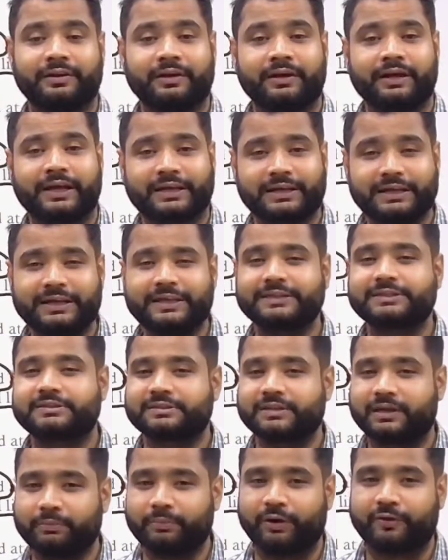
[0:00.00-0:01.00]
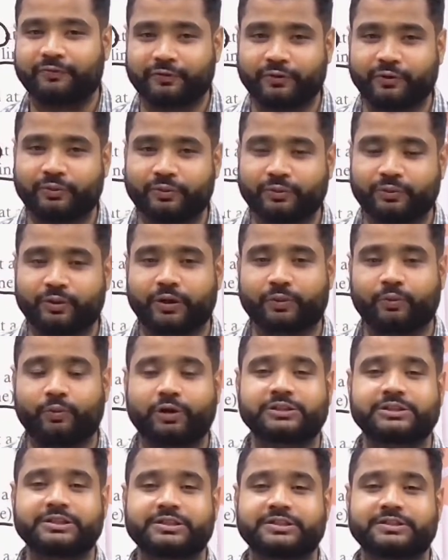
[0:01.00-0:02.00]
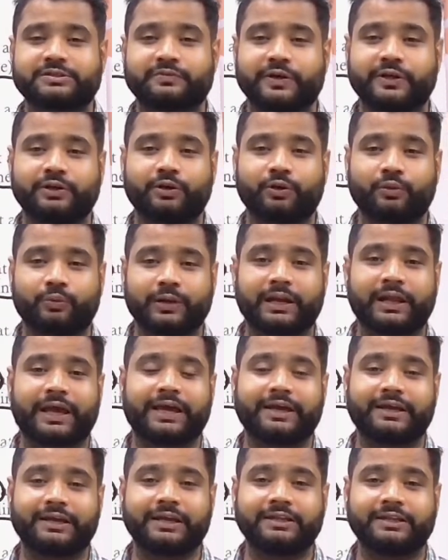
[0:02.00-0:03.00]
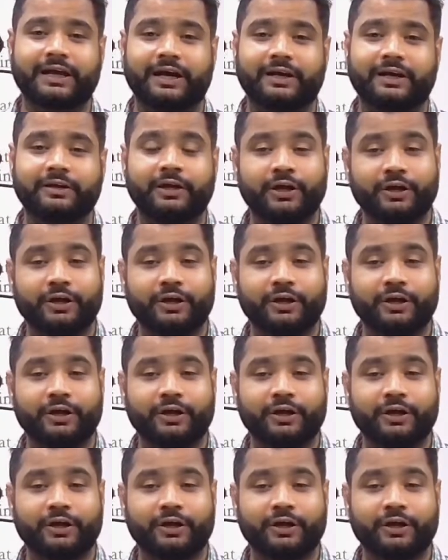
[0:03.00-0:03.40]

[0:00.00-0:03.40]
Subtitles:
at least some of you who are watching this video will agree that